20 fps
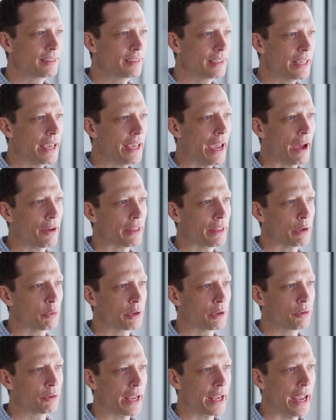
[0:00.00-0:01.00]
and see how
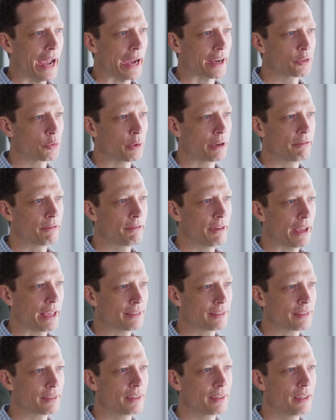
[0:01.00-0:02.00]
they would react when
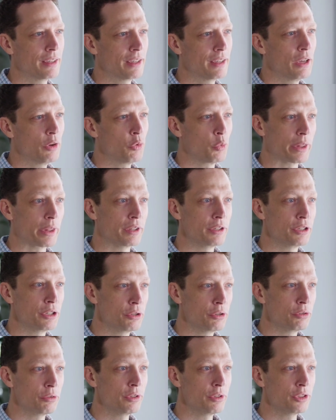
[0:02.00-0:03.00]
faced with
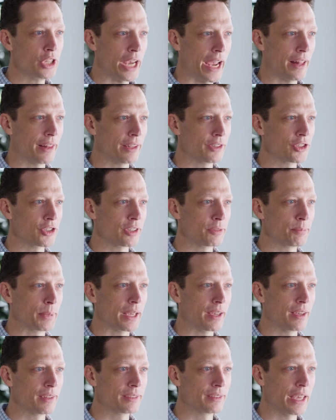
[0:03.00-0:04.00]
new challenges,
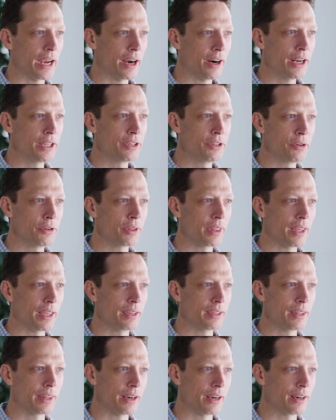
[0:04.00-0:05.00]
because Gary knew
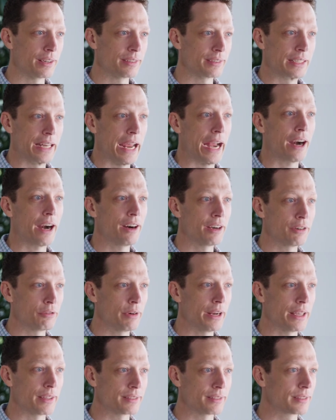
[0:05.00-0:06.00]
that there is
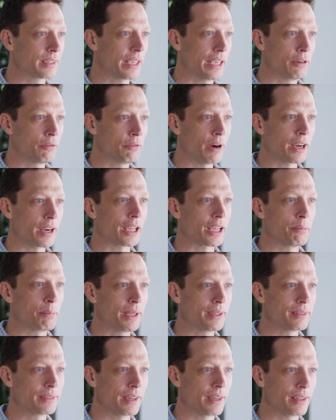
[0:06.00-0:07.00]
inherent risk in running a
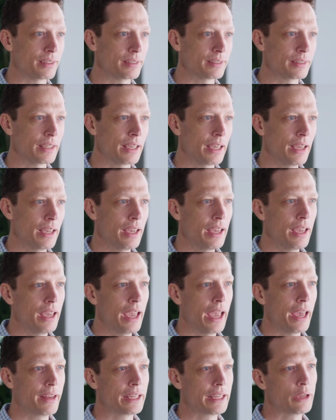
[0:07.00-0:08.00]
business,
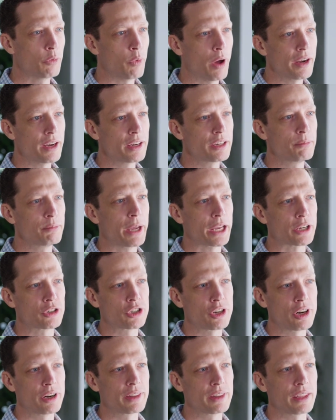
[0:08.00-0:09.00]
and he wanted to
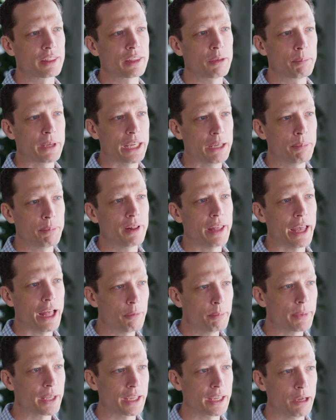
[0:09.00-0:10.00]
make sure that the people
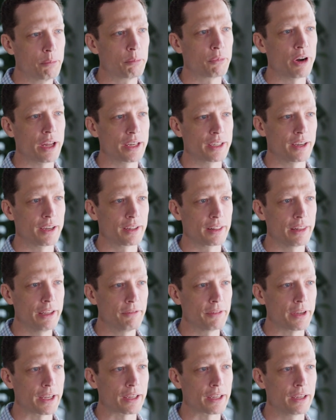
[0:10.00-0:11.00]
helping him run Young
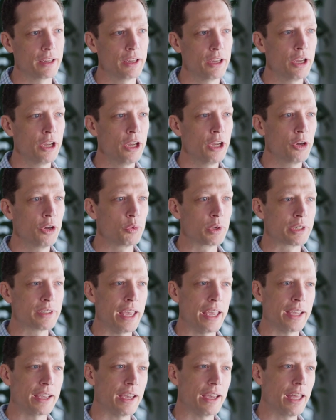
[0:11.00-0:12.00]
Living
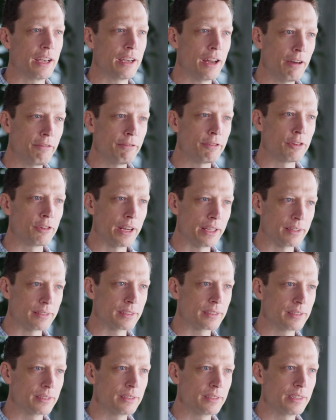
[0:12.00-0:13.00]
would take enough
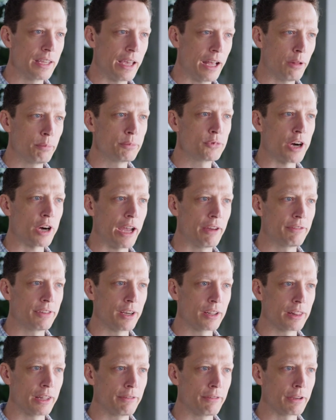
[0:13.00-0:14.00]
risks to help
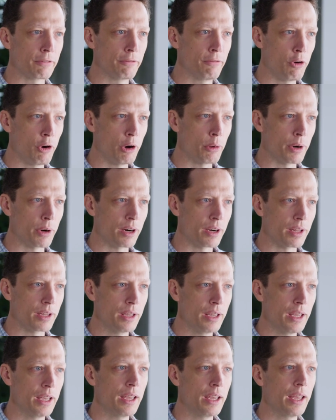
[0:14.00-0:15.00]
drive Young Living
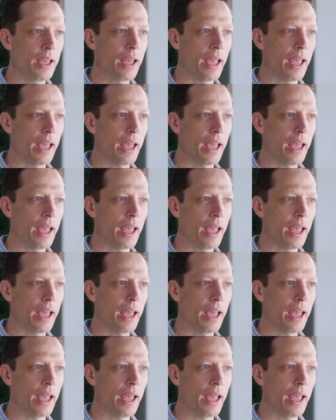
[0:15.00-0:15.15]
forward